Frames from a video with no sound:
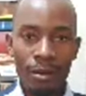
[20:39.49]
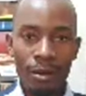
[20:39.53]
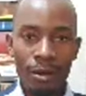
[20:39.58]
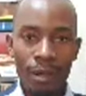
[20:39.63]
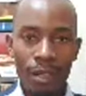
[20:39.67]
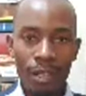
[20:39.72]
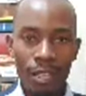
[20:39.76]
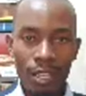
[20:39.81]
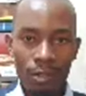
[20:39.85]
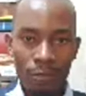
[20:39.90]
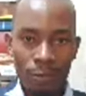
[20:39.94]

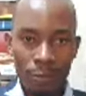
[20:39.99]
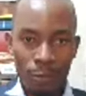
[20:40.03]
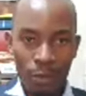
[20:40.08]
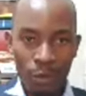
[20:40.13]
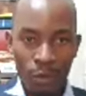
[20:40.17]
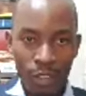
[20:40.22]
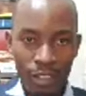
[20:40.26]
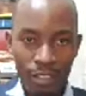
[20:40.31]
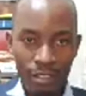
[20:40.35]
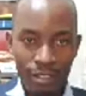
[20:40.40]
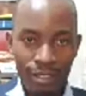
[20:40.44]

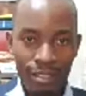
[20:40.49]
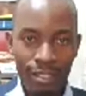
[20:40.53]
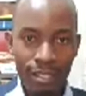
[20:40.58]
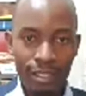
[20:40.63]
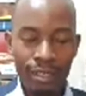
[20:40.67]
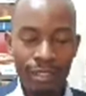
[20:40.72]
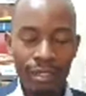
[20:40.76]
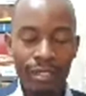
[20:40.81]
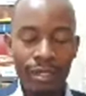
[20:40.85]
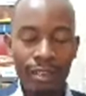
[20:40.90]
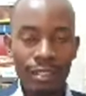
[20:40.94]
influencing
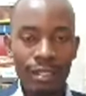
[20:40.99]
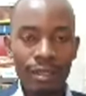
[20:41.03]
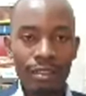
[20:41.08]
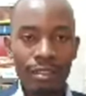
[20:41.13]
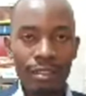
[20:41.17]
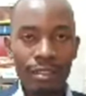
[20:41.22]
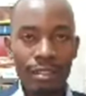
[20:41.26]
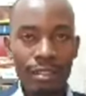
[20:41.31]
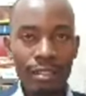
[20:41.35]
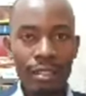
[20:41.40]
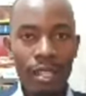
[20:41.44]

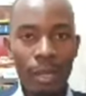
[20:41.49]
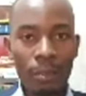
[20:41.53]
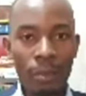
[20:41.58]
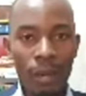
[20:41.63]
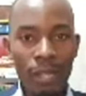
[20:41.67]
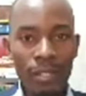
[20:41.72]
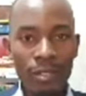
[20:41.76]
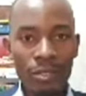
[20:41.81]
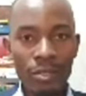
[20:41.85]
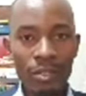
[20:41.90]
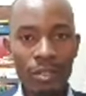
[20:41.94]
the
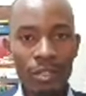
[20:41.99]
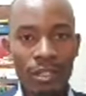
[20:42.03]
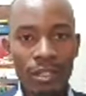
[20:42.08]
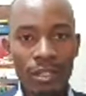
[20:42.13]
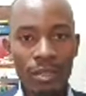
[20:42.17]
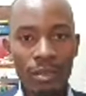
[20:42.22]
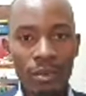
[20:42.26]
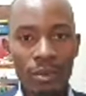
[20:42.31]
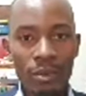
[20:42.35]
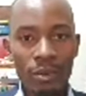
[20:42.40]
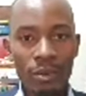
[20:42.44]
person
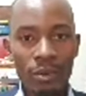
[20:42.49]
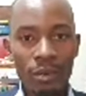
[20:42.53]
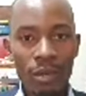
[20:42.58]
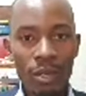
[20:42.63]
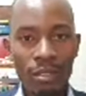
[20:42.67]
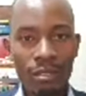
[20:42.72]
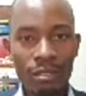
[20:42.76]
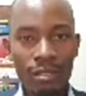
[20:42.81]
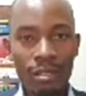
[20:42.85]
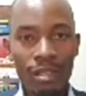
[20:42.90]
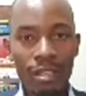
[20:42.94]
with
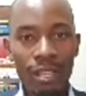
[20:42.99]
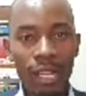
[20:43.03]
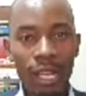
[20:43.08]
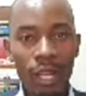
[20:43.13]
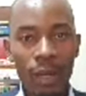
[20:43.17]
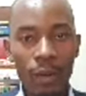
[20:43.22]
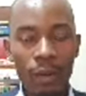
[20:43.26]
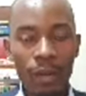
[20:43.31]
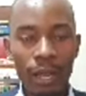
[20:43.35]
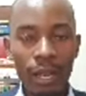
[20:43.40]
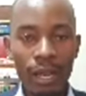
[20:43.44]
a
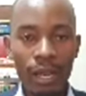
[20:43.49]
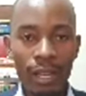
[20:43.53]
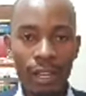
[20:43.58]
lower rank.